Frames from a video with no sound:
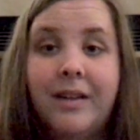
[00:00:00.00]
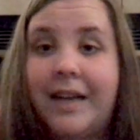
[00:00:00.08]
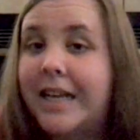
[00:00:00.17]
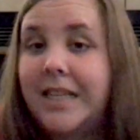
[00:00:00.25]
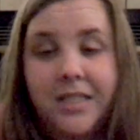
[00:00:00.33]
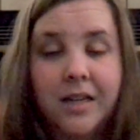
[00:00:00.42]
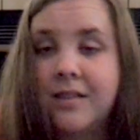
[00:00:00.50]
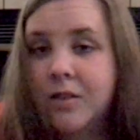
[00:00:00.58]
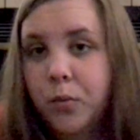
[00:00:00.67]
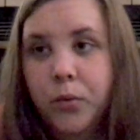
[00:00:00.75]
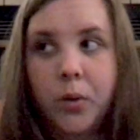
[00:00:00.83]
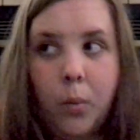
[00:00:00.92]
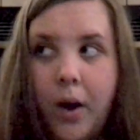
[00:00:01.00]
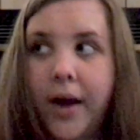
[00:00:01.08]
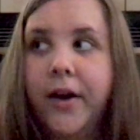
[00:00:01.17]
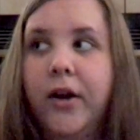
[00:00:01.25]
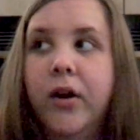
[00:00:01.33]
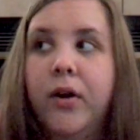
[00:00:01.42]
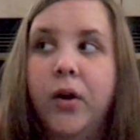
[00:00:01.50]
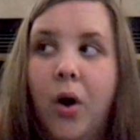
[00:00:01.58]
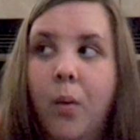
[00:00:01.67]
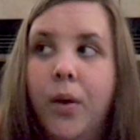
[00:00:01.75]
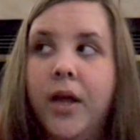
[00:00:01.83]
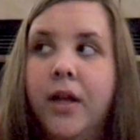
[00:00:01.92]
It doesn't require
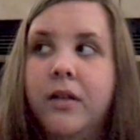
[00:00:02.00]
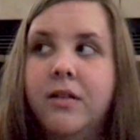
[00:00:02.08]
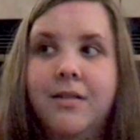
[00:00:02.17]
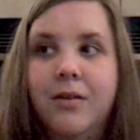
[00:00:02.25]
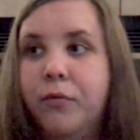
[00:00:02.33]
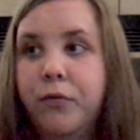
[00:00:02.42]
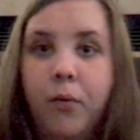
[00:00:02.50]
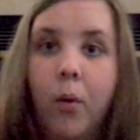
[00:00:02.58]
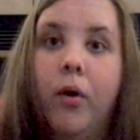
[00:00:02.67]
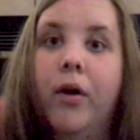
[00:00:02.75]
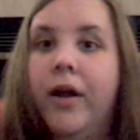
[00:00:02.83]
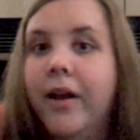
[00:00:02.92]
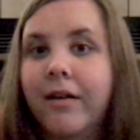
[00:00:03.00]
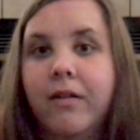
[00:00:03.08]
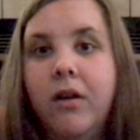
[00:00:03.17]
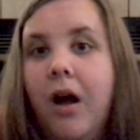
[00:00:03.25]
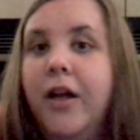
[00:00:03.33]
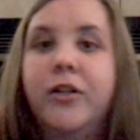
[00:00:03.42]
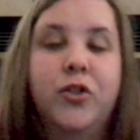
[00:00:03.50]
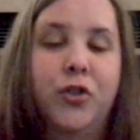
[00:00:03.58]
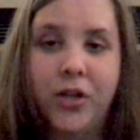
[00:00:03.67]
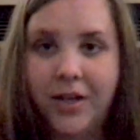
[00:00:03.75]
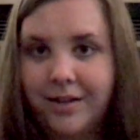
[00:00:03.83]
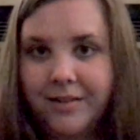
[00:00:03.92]
going to foreign
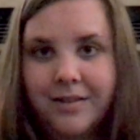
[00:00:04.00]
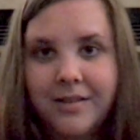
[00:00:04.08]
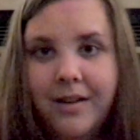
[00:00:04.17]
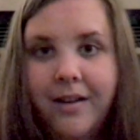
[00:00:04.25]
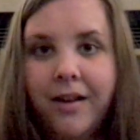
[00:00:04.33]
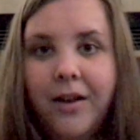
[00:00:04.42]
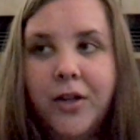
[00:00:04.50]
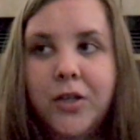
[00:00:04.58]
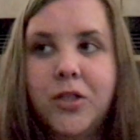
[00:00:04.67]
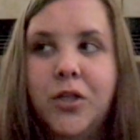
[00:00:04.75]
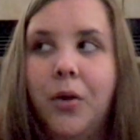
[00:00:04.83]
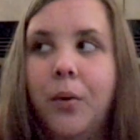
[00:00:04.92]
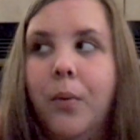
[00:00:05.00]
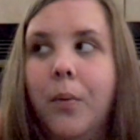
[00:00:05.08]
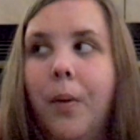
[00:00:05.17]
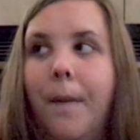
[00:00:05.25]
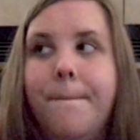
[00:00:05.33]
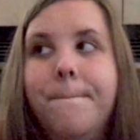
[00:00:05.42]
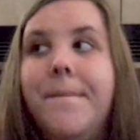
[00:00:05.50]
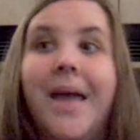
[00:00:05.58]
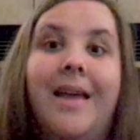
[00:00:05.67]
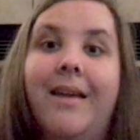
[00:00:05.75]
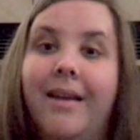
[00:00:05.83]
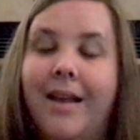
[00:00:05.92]
countries to
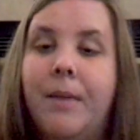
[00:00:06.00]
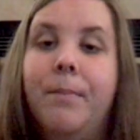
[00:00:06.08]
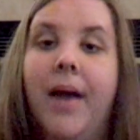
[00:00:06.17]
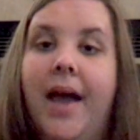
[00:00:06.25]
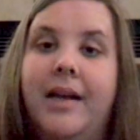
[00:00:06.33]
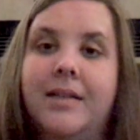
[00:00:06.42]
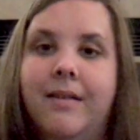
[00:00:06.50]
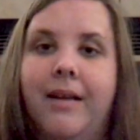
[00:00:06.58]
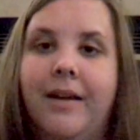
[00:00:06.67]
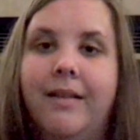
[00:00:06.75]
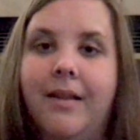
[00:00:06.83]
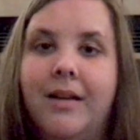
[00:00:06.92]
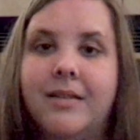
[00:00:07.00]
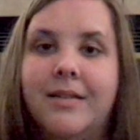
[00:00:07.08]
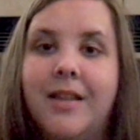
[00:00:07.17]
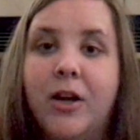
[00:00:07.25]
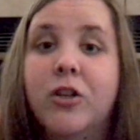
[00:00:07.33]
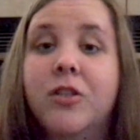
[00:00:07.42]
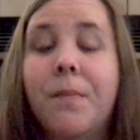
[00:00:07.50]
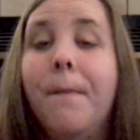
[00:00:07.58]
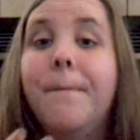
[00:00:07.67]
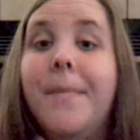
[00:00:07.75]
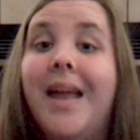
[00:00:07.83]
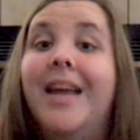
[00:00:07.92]
make an impact like this. There's
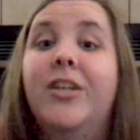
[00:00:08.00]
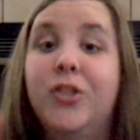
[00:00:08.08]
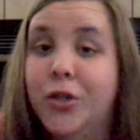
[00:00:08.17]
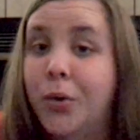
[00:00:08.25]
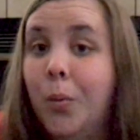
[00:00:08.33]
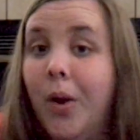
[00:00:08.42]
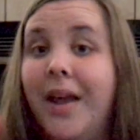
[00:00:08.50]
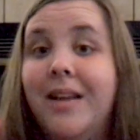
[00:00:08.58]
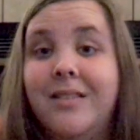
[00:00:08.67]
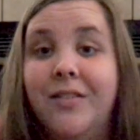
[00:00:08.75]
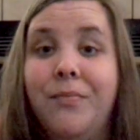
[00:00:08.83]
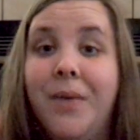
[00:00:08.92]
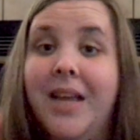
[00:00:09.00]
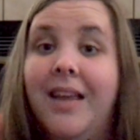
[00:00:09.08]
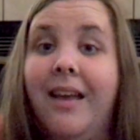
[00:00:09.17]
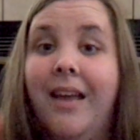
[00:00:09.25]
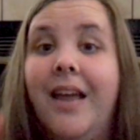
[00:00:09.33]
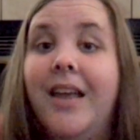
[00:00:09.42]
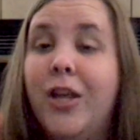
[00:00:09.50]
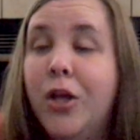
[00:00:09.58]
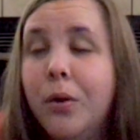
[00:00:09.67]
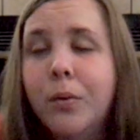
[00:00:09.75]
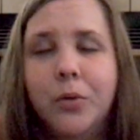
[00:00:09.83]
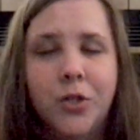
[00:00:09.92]
major ways of making
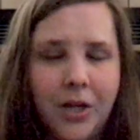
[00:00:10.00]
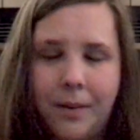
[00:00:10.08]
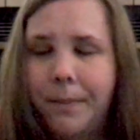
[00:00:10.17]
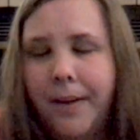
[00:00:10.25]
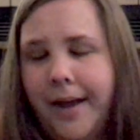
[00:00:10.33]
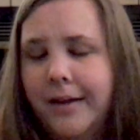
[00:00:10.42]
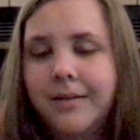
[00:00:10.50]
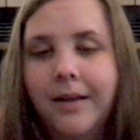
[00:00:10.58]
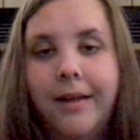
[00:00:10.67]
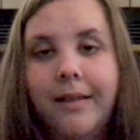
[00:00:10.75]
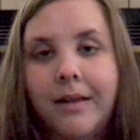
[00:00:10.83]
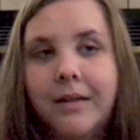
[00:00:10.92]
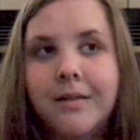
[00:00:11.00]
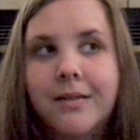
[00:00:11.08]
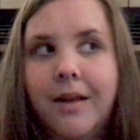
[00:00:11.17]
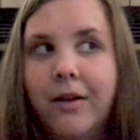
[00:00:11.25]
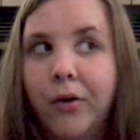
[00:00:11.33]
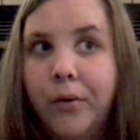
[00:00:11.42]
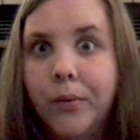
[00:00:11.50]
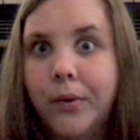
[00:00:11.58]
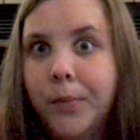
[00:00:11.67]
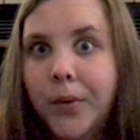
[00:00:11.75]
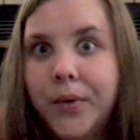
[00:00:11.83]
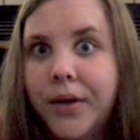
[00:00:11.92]
huge impacts like this in our own
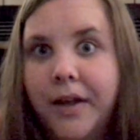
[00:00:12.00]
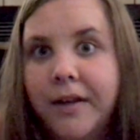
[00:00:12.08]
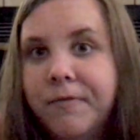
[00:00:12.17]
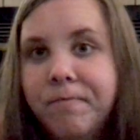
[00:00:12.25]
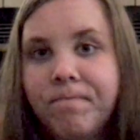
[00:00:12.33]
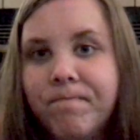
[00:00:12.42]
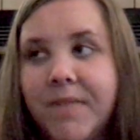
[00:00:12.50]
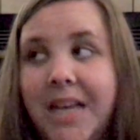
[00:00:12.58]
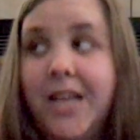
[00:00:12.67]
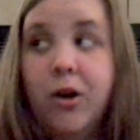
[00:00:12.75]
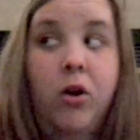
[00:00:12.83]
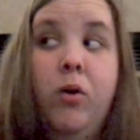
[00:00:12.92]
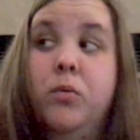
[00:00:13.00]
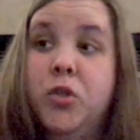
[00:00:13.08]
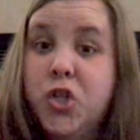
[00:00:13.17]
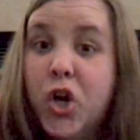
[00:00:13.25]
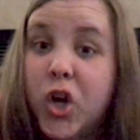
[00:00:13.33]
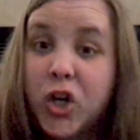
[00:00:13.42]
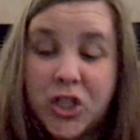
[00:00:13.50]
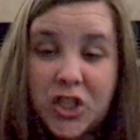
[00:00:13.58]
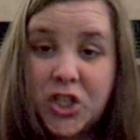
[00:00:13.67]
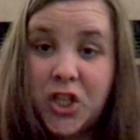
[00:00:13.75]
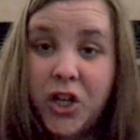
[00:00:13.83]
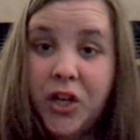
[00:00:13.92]
community, in our own church,